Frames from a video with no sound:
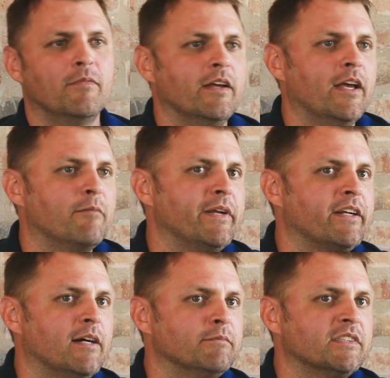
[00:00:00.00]
It
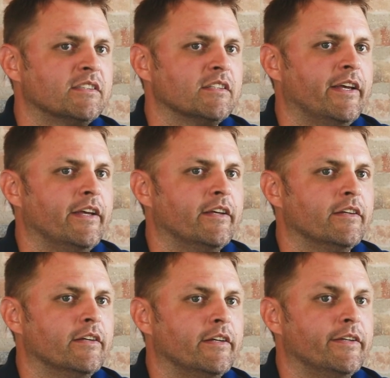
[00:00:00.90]
becomes
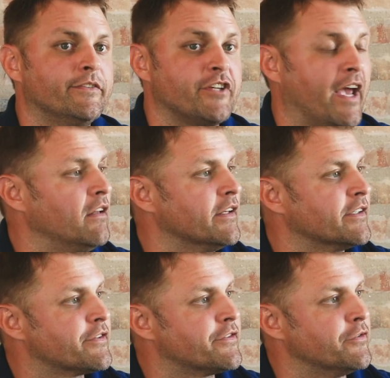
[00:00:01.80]
a
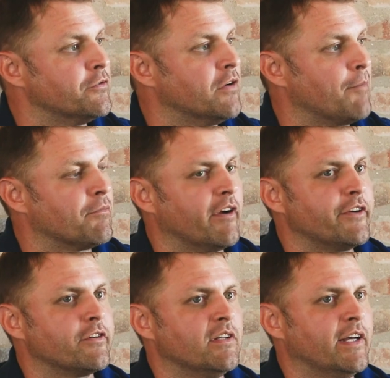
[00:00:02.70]
challenge to
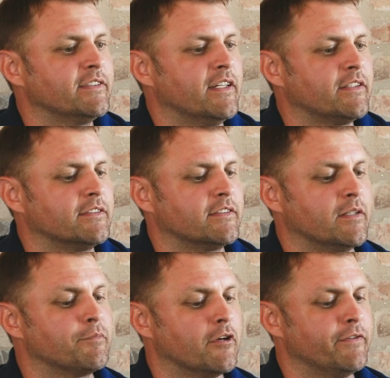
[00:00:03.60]
operationalize that, because
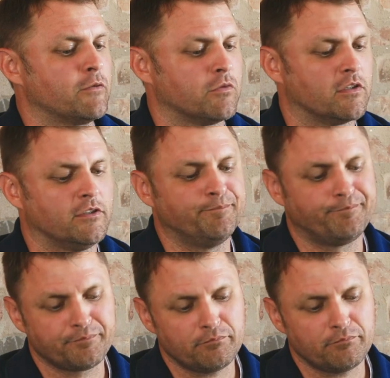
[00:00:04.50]
in a perfect world,